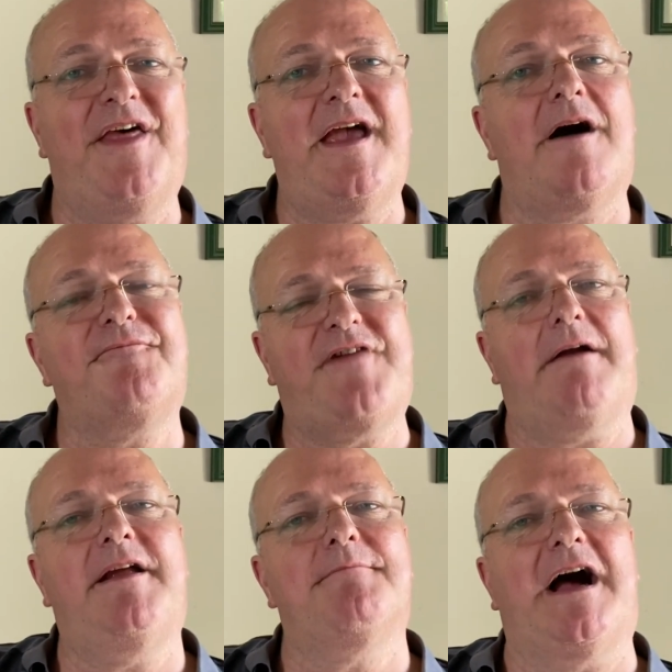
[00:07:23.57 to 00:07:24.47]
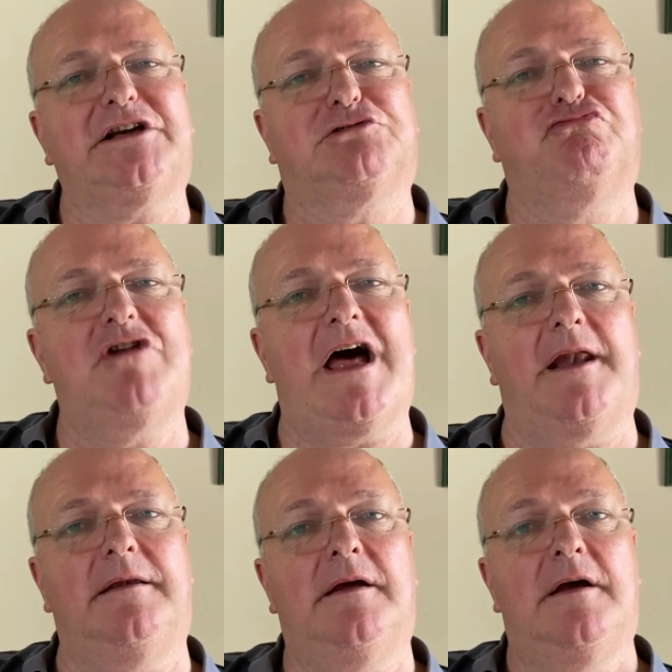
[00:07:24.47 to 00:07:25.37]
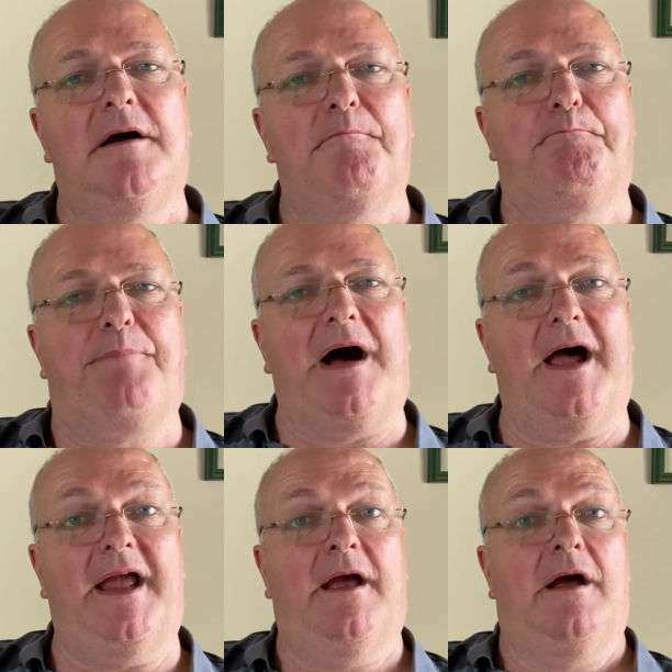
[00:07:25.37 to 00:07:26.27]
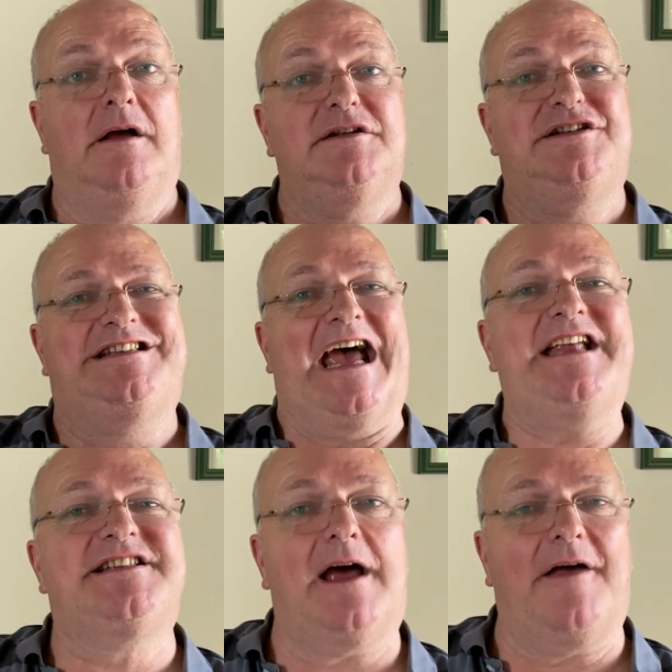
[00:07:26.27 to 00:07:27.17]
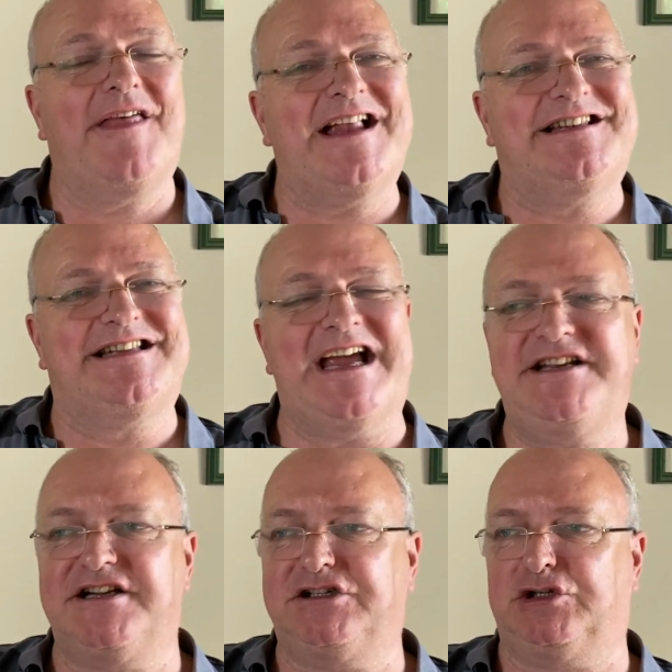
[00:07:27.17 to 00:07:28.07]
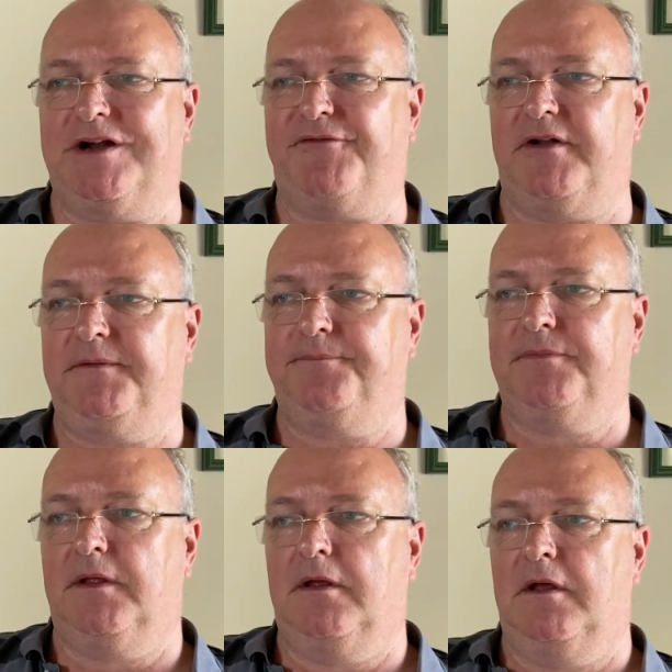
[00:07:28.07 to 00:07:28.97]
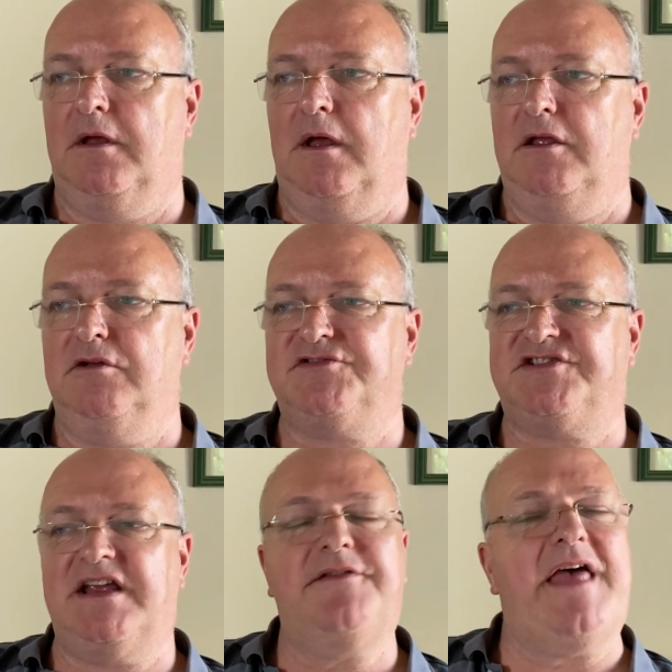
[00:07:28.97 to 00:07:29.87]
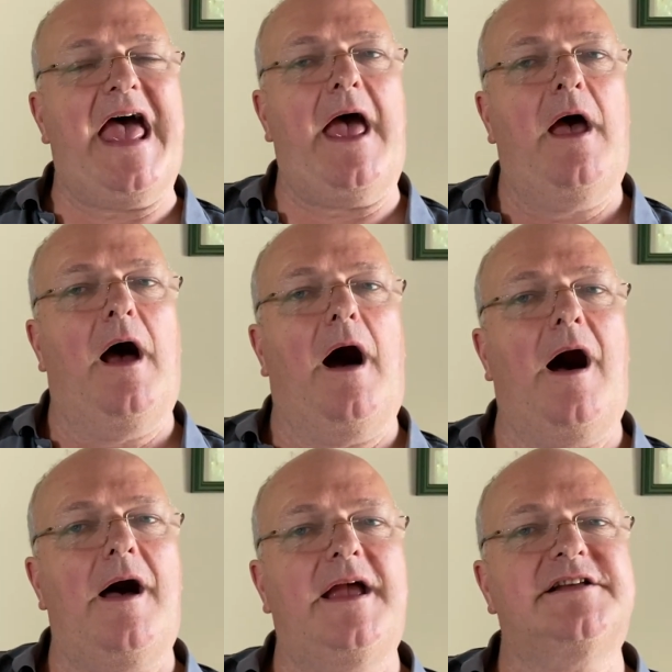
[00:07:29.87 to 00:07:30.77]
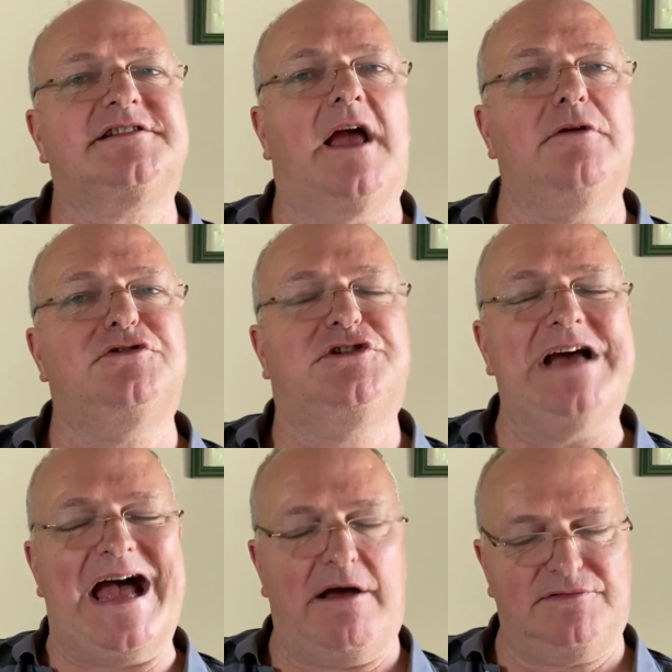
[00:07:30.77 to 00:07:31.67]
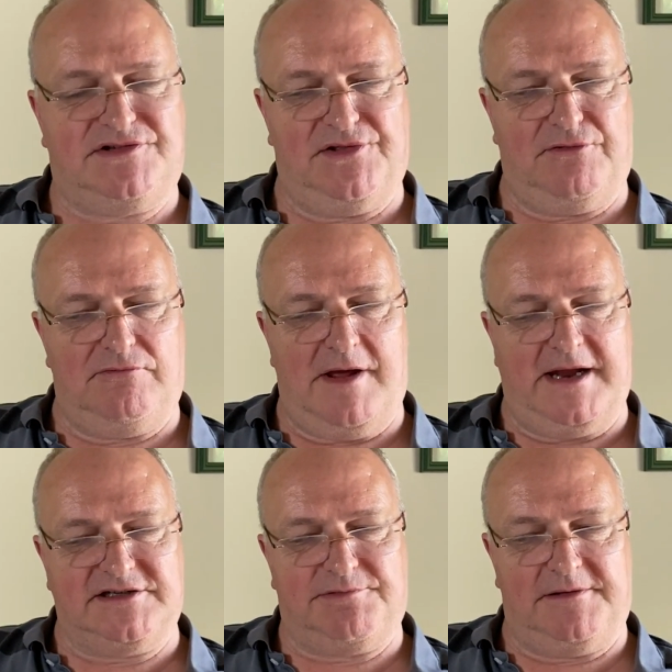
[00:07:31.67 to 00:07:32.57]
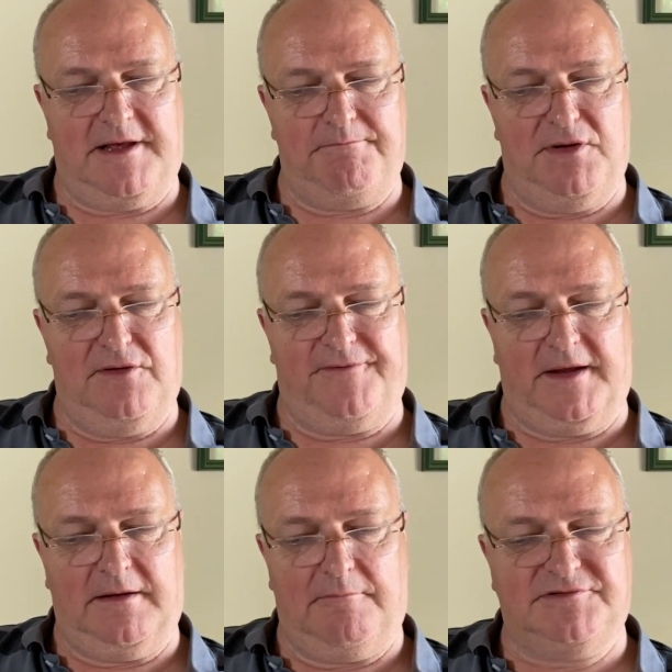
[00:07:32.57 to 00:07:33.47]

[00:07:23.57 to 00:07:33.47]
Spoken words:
are very much run by data. They're data driven. You'll see their eyes go down to the right when they're moving.